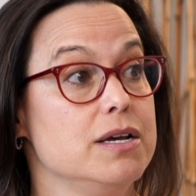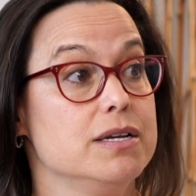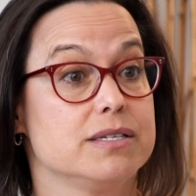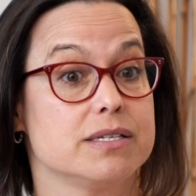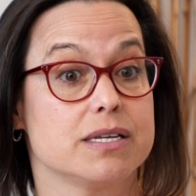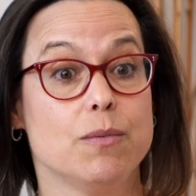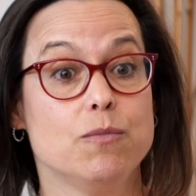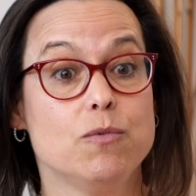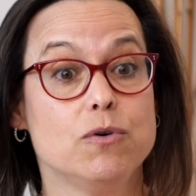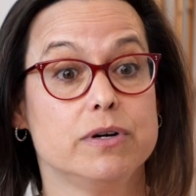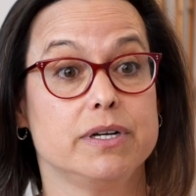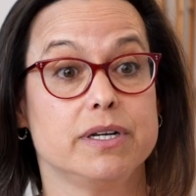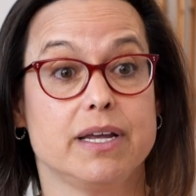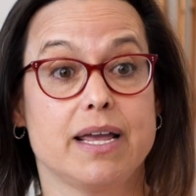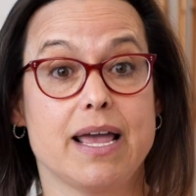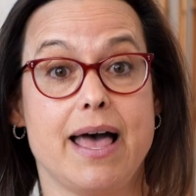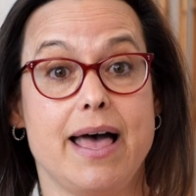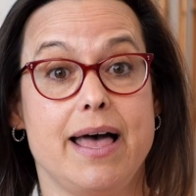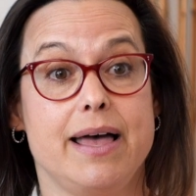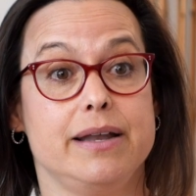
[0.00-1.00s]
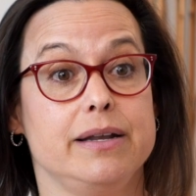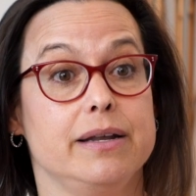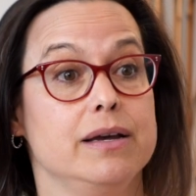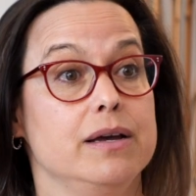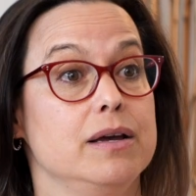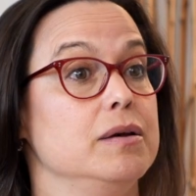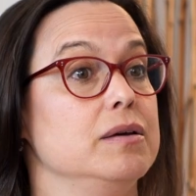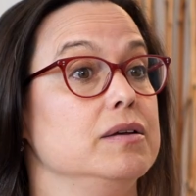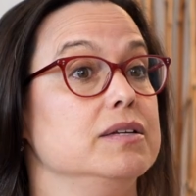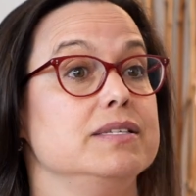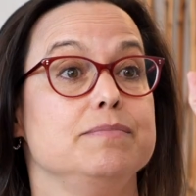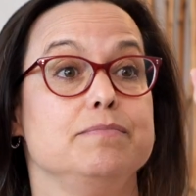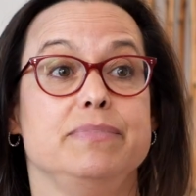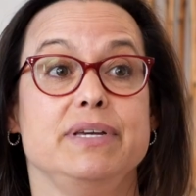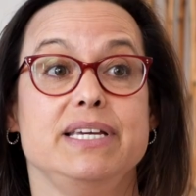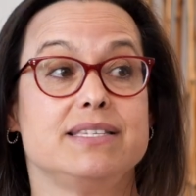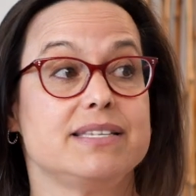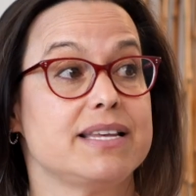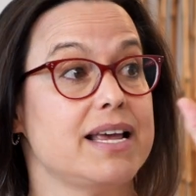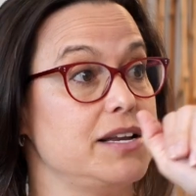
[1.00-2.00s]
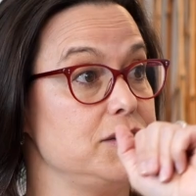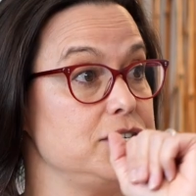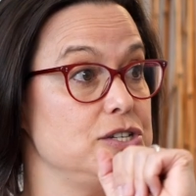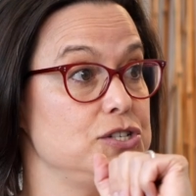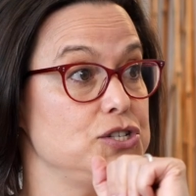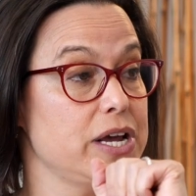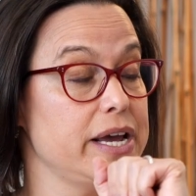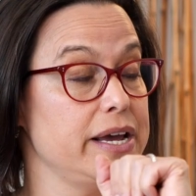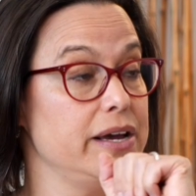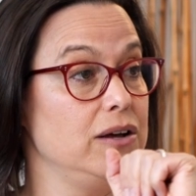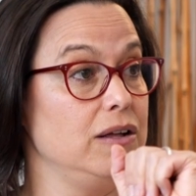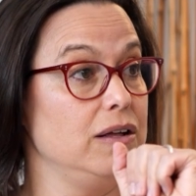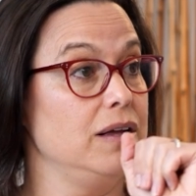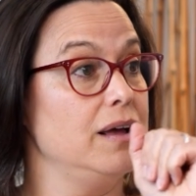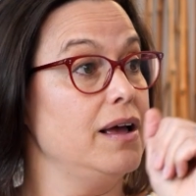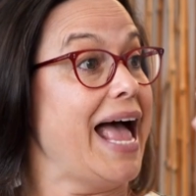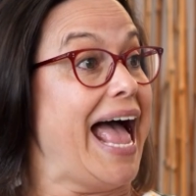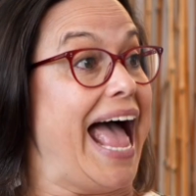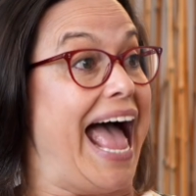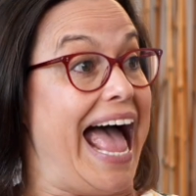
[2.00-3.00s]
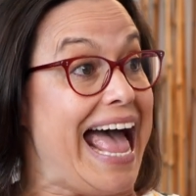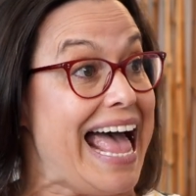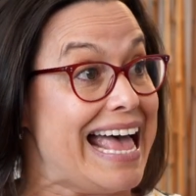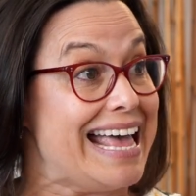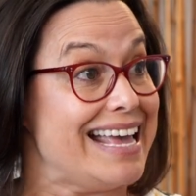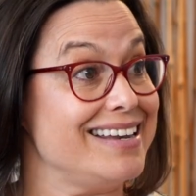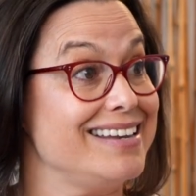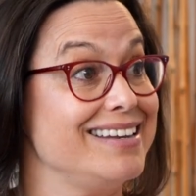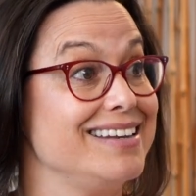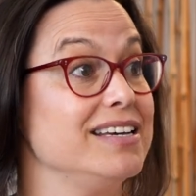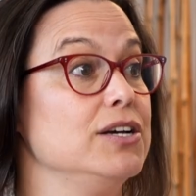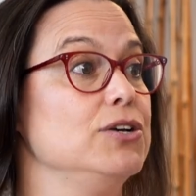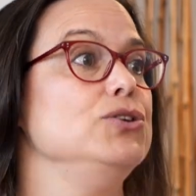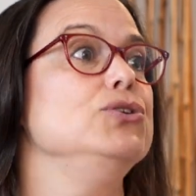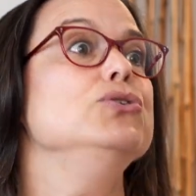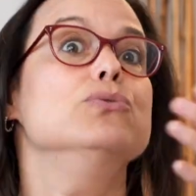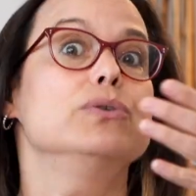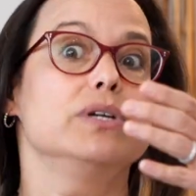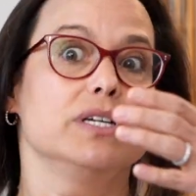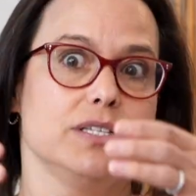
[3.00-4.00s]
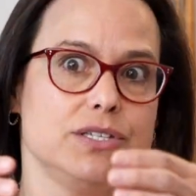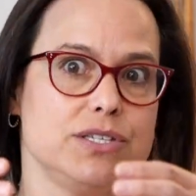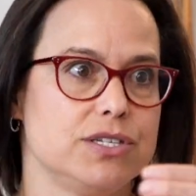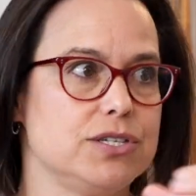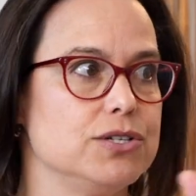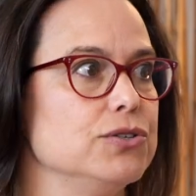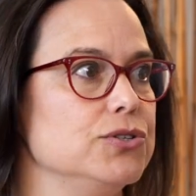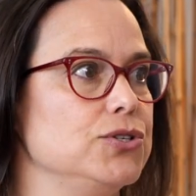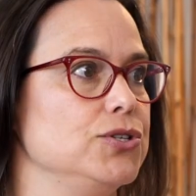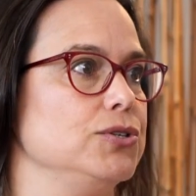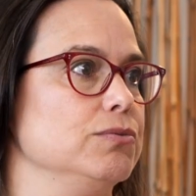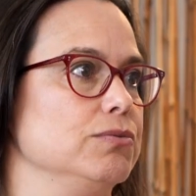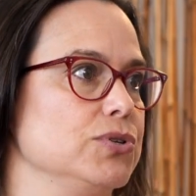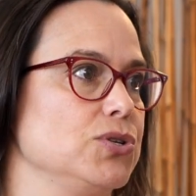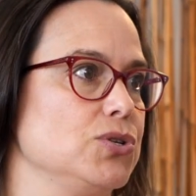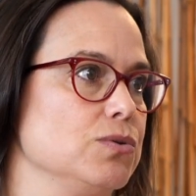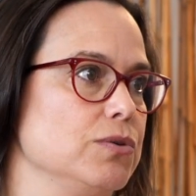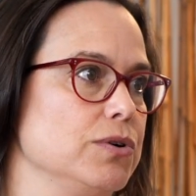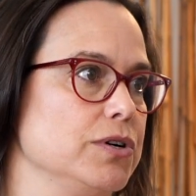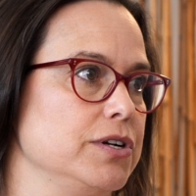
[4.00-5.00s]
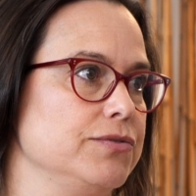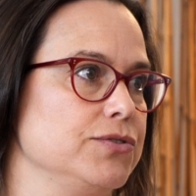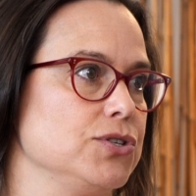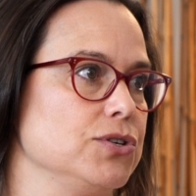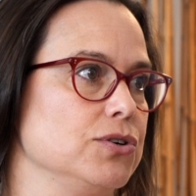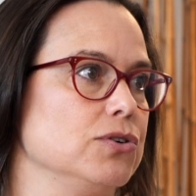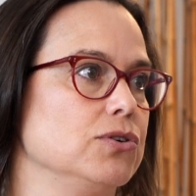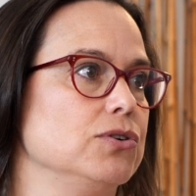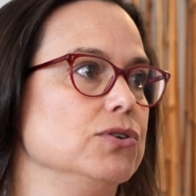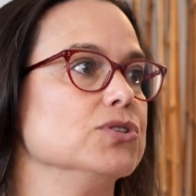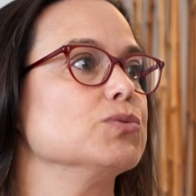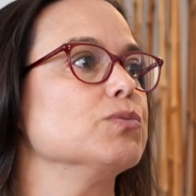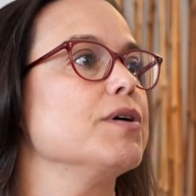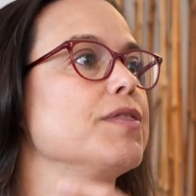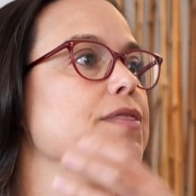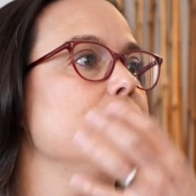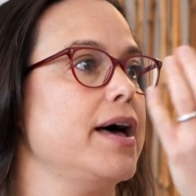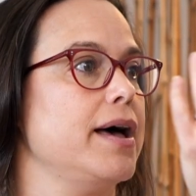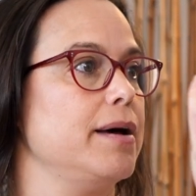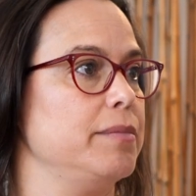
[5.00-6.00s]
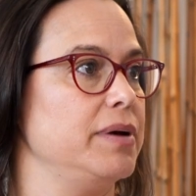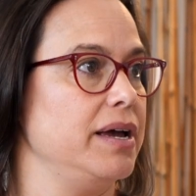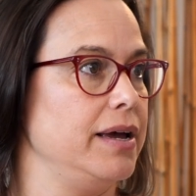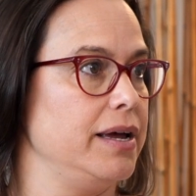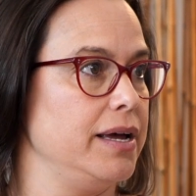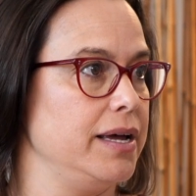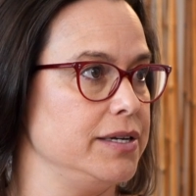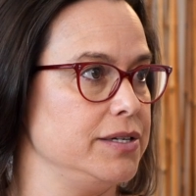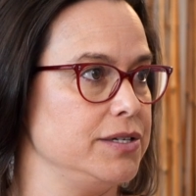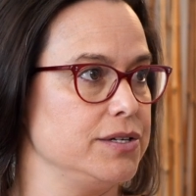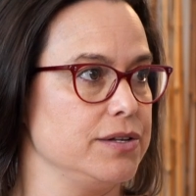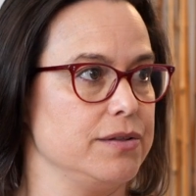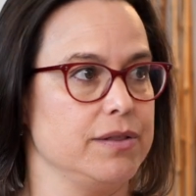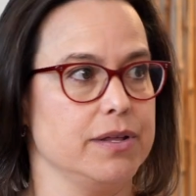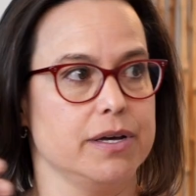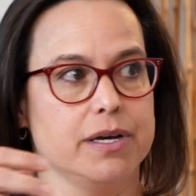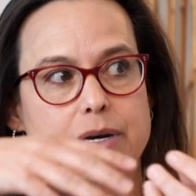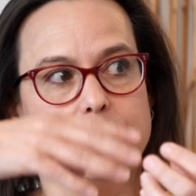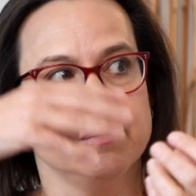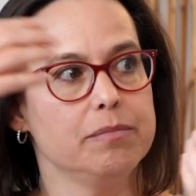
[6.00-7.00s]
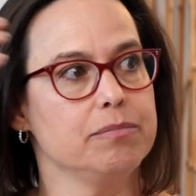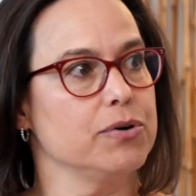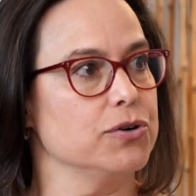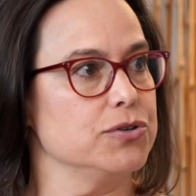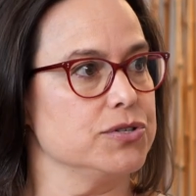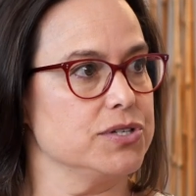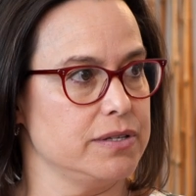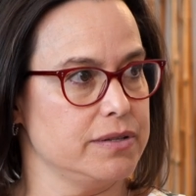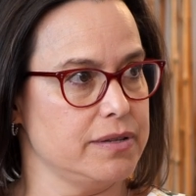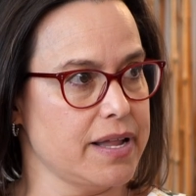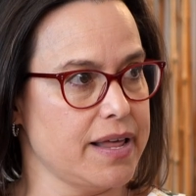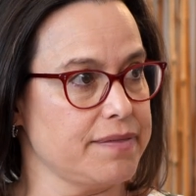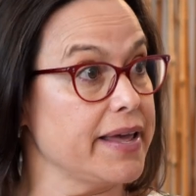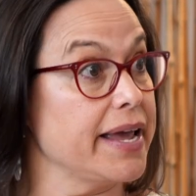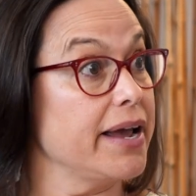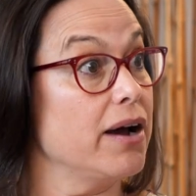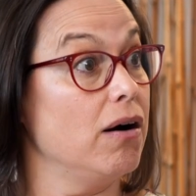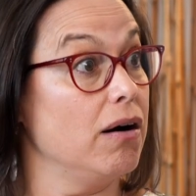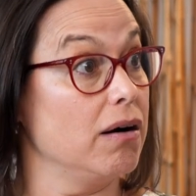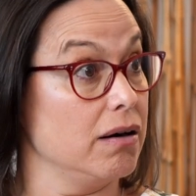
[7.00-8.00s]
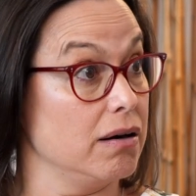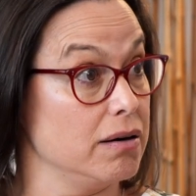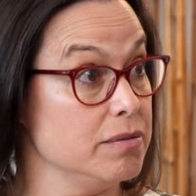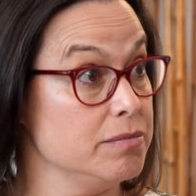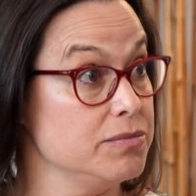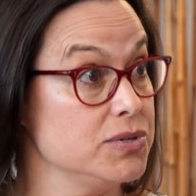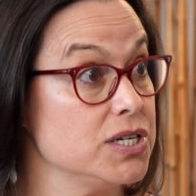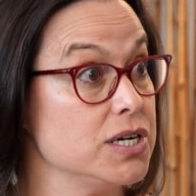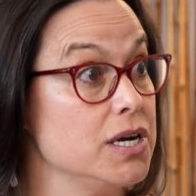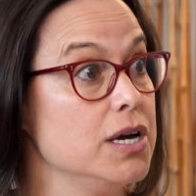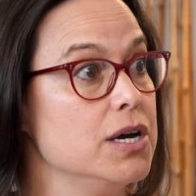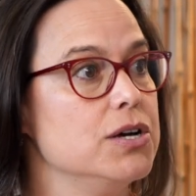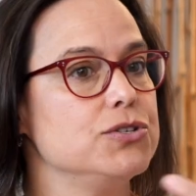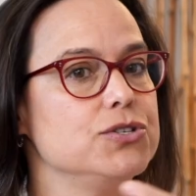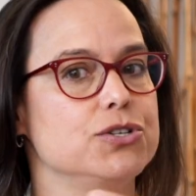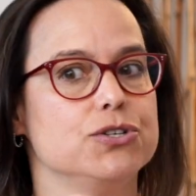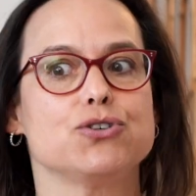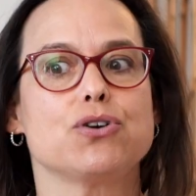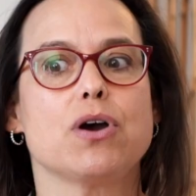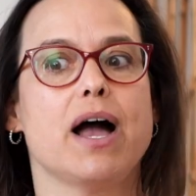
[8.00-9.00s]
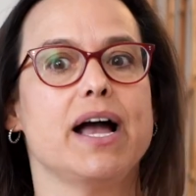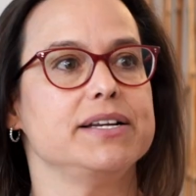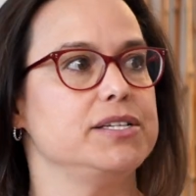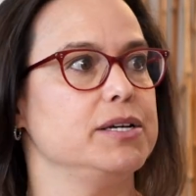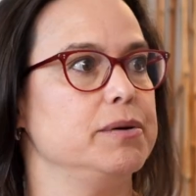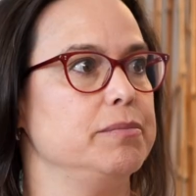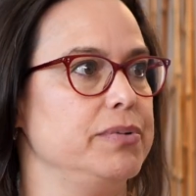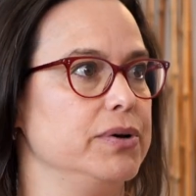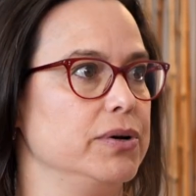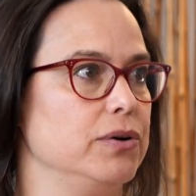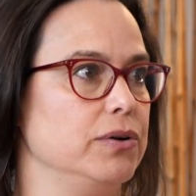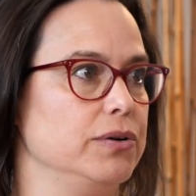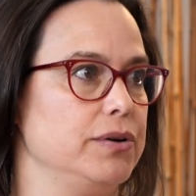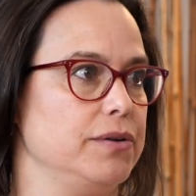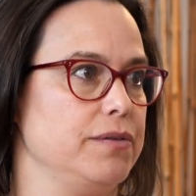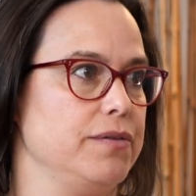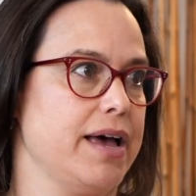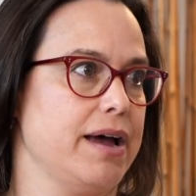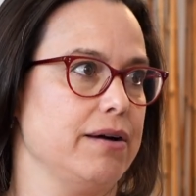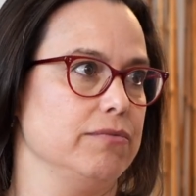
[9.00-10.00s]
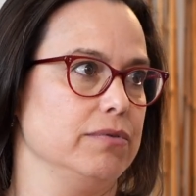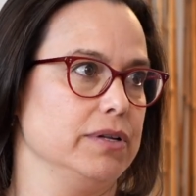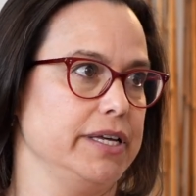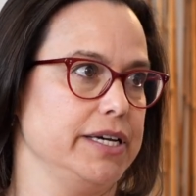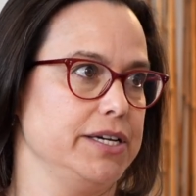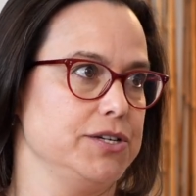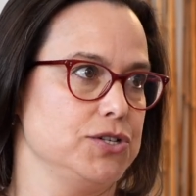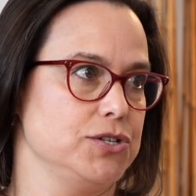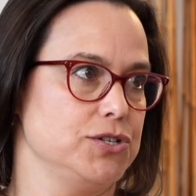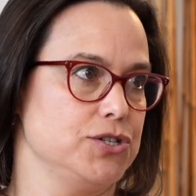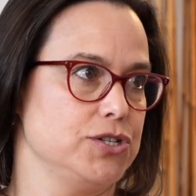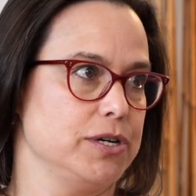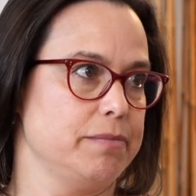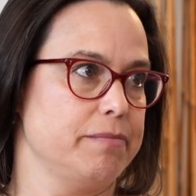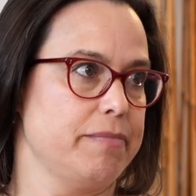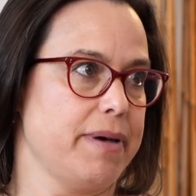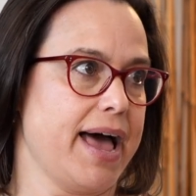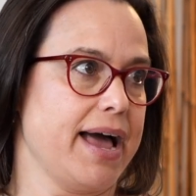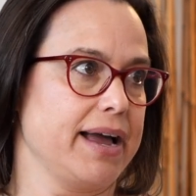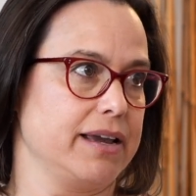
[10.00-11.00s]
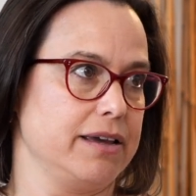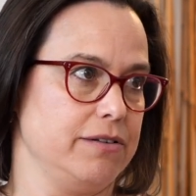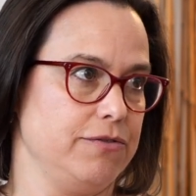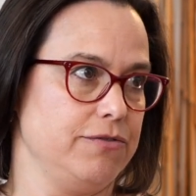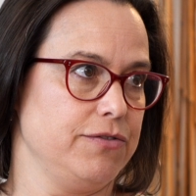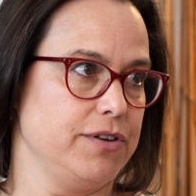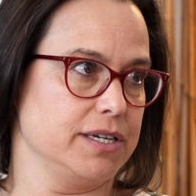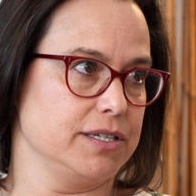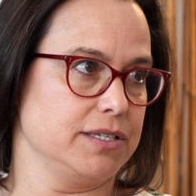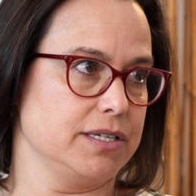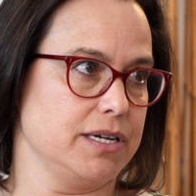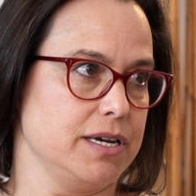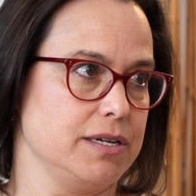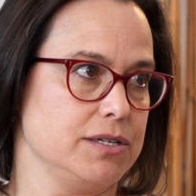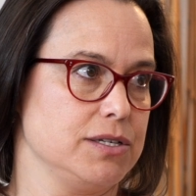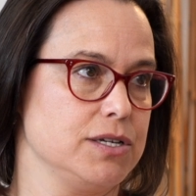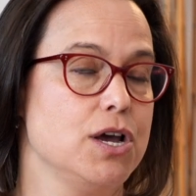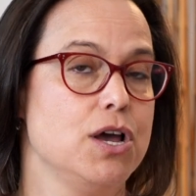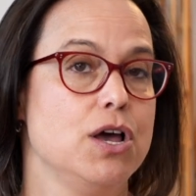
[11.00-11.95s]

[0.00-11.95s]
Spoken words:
Someone can be sent to jail and you can still do restorative circles with them and the person that they harmed to try to build that relationship back and fix it.